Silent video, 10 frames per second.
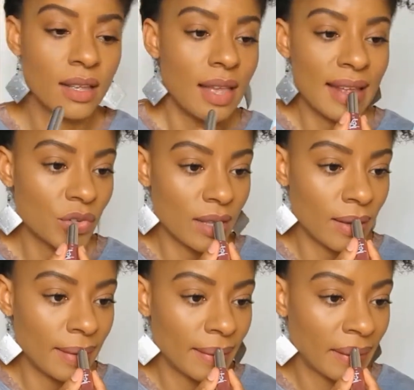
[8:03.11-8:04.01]
I
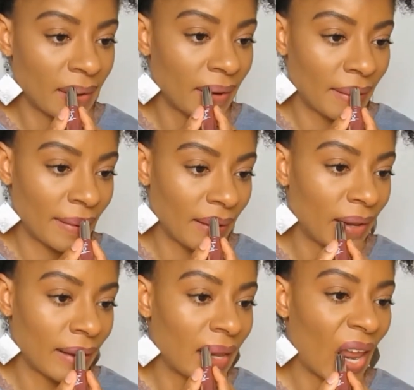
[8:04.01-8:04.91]

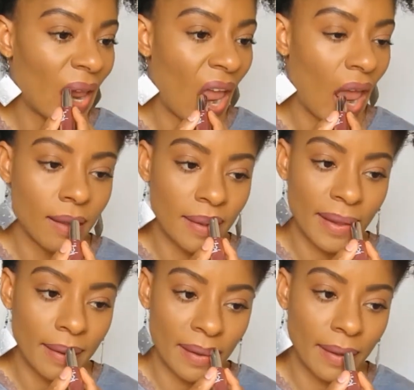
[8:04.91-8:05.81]
loved this one
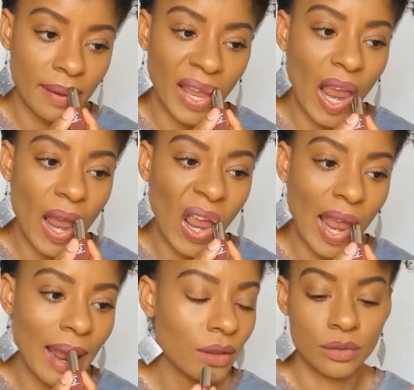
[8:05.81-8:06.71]
and I've worn this
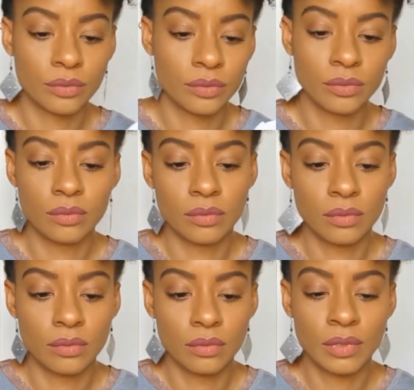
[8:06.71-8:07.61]
one actually
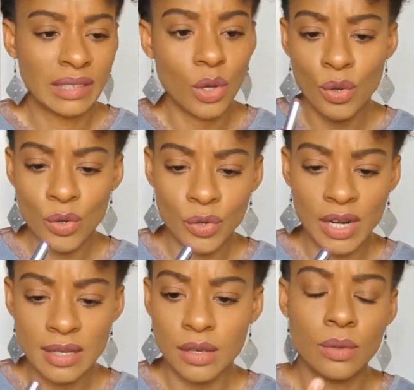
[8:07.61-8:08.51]
um, I wore it on
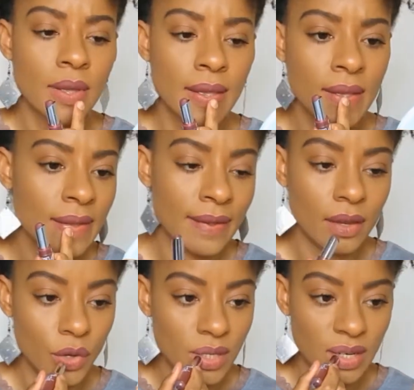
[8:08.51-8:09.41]
Saturday
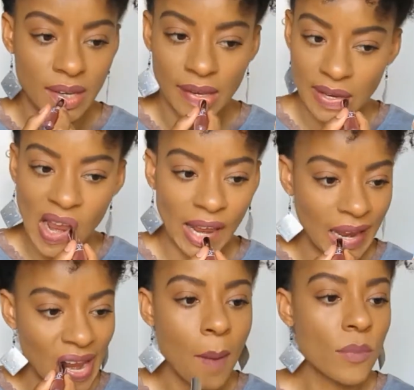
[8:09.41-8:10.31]
it is super long
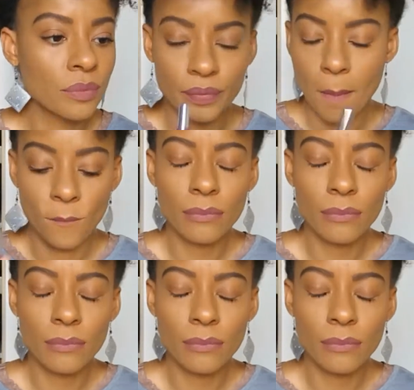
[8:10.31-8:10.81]
lasting